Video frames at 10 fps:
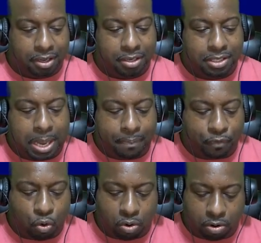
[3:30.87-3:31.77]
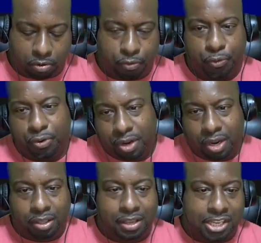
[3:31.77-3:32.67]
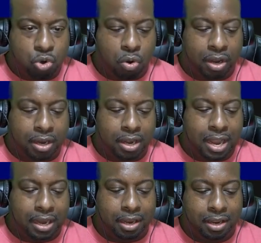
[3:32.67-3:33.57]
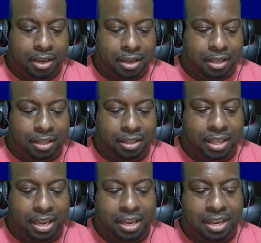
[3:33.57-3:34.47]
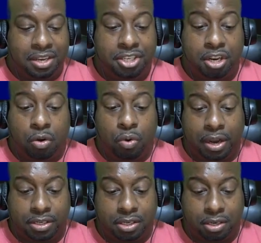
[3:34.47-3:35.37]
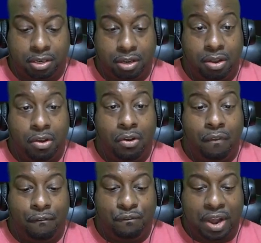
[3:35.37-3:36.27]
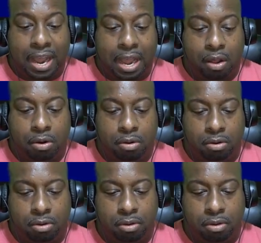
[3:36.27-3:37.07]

Step 4, that's going to click the generate file